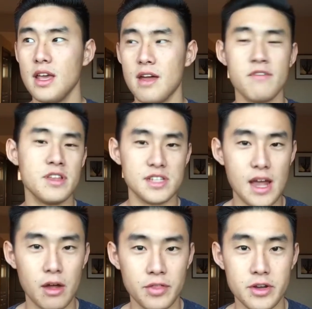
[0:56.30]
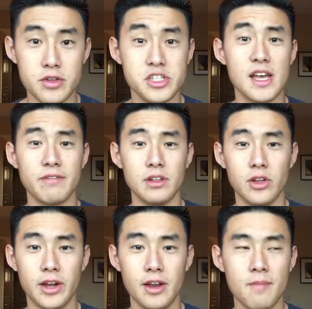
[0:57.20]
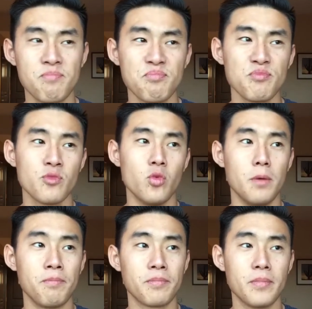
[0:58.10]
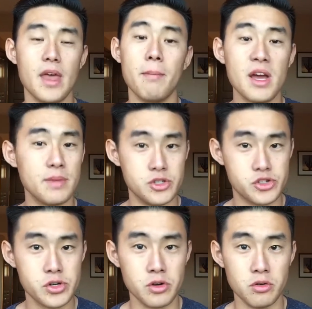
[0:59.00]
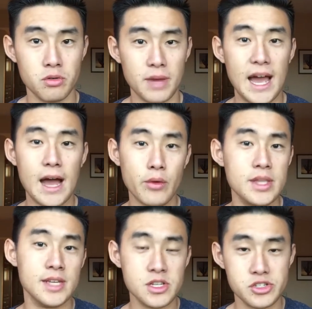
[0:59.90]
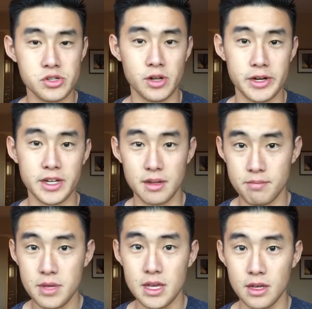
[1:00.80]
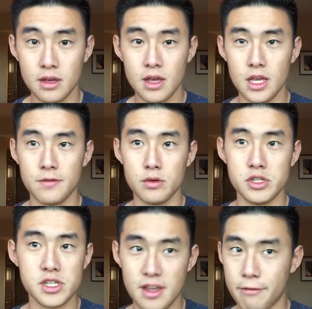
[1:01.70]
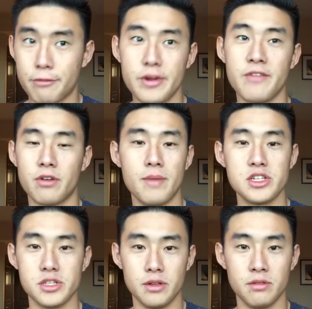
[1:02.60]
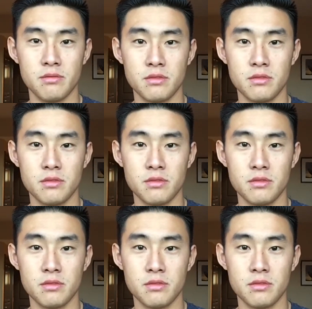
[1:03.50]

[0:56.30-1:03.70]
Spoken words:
Everything's out there, you just have to look it up. Well, that might be true, but how intentional are you going to be if you just get free information,